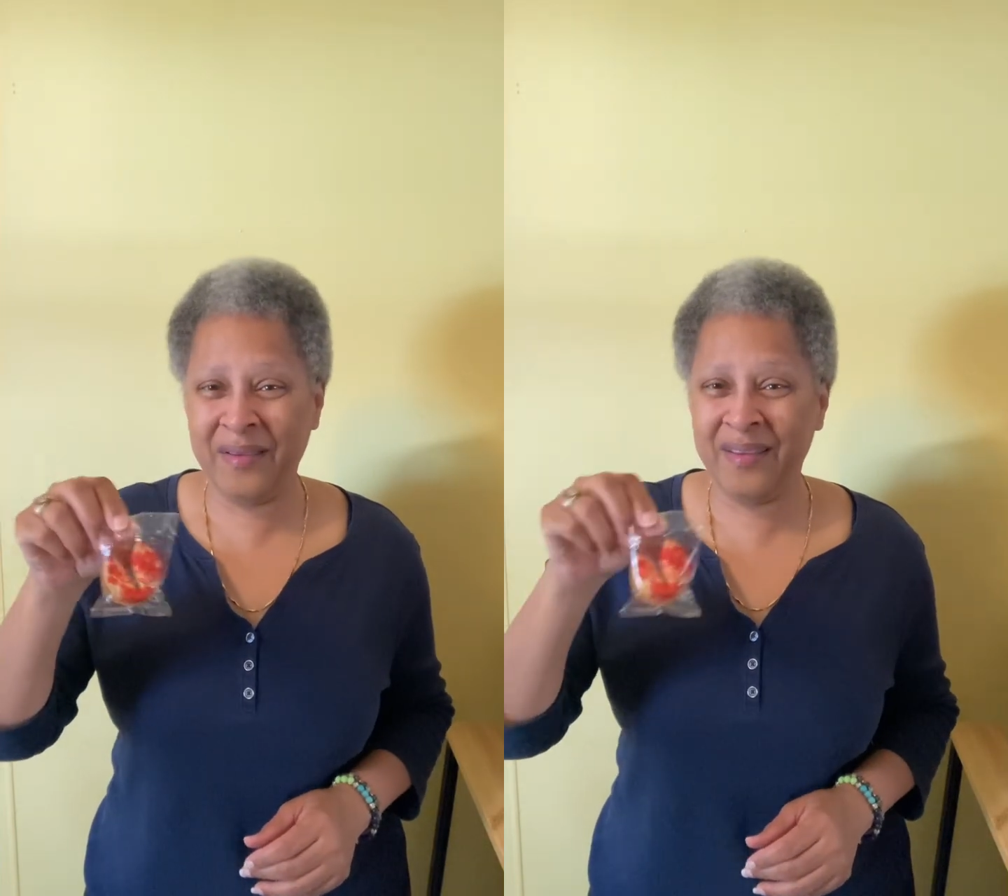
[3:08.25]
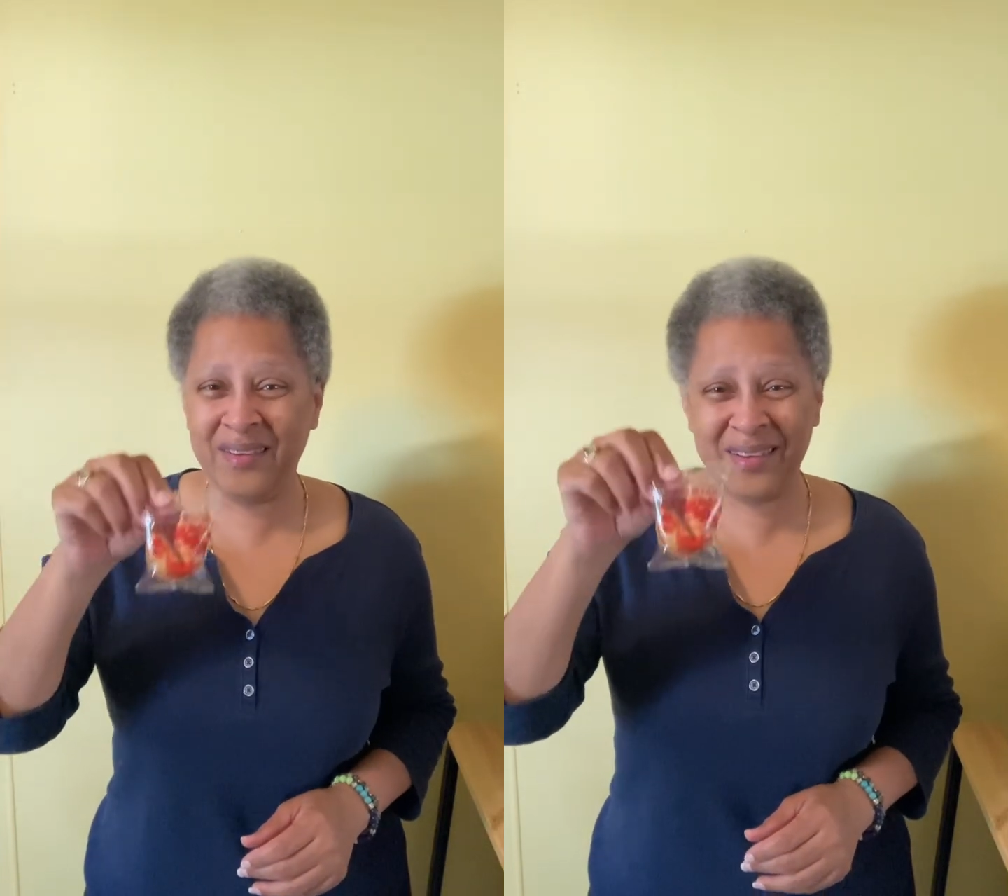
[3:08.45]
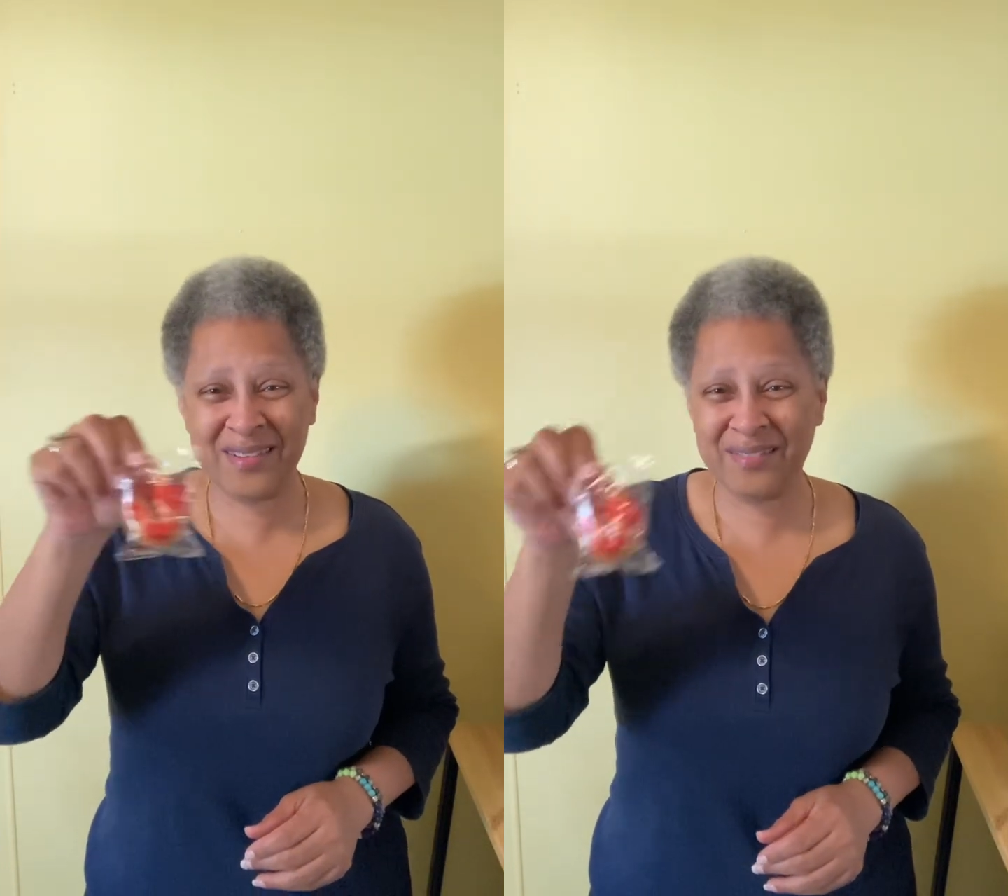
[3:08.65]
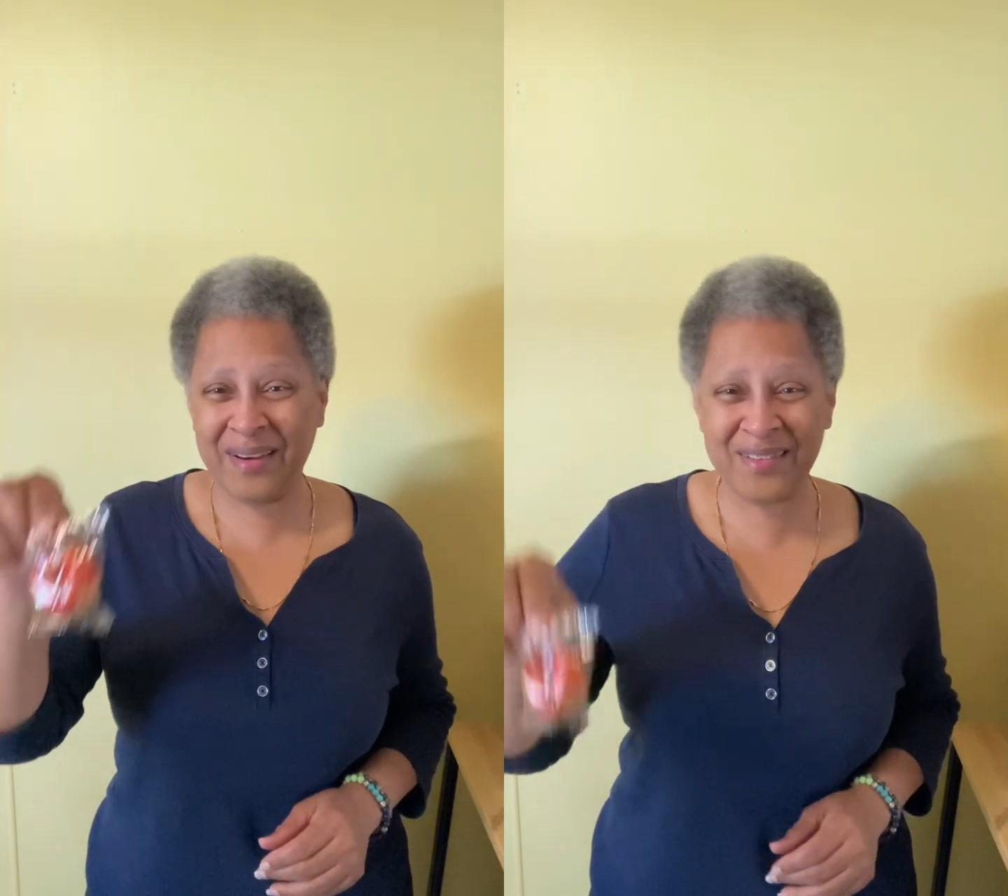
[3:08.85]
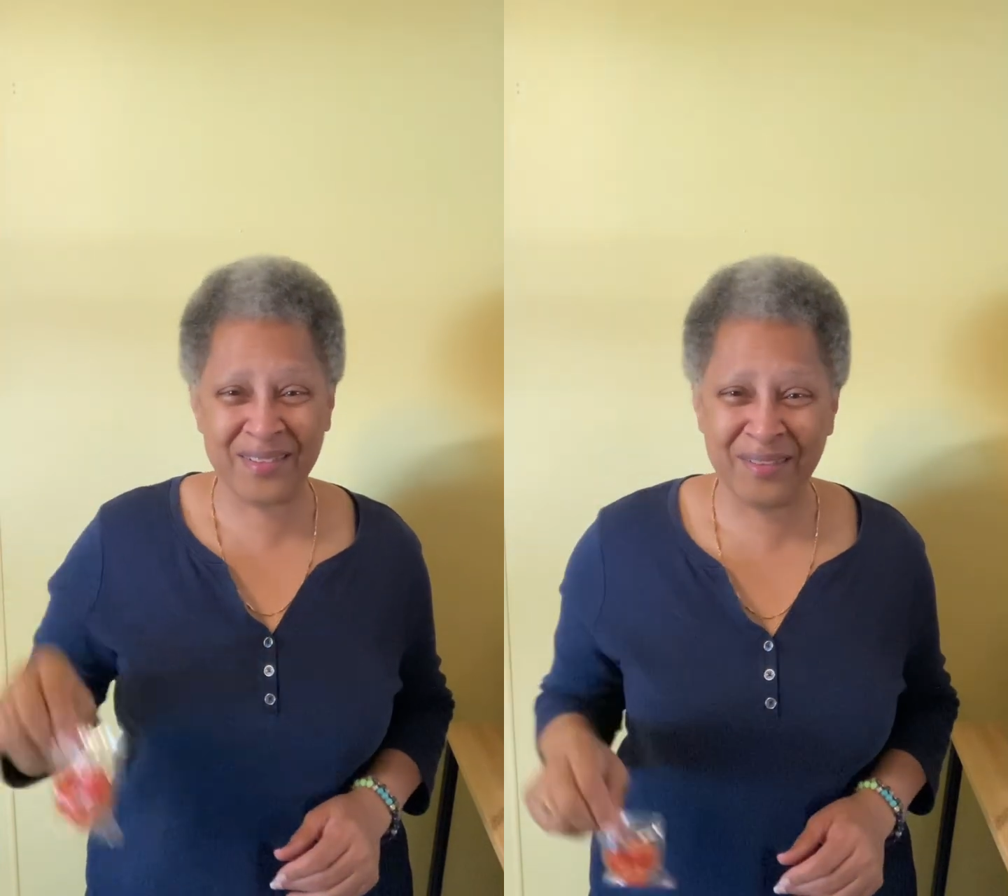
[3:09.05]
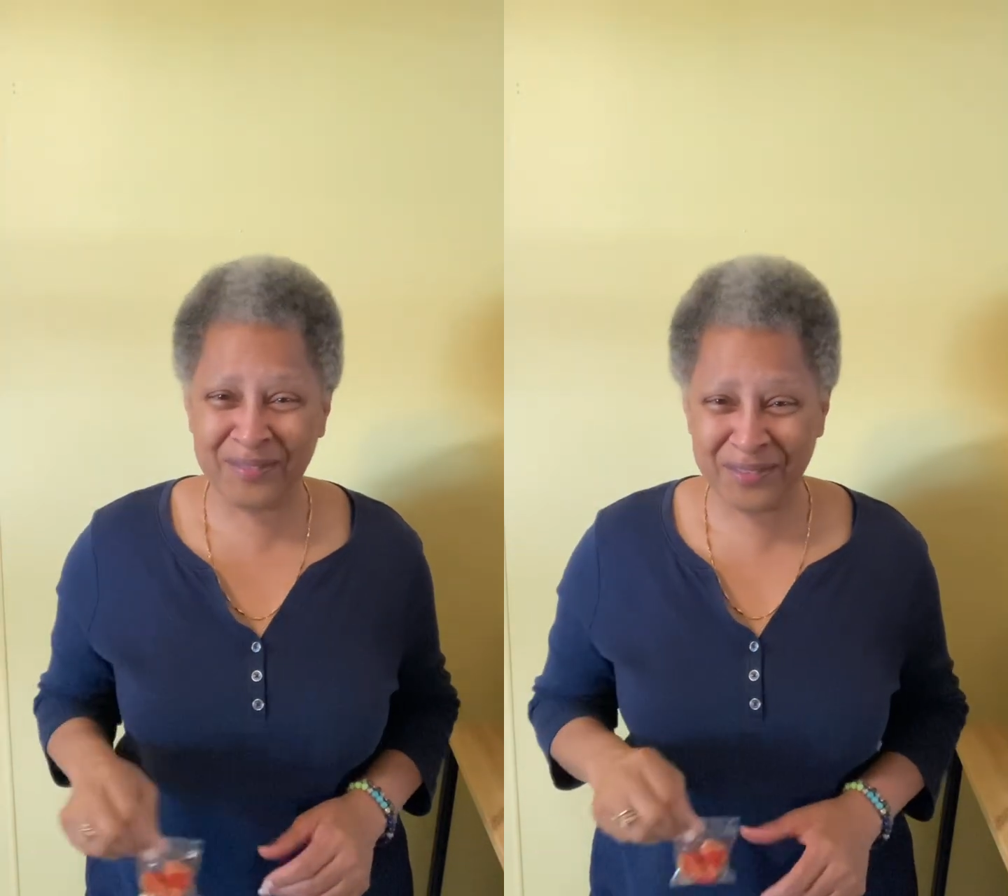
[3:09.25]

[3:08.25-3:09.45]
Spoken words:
You get to write your own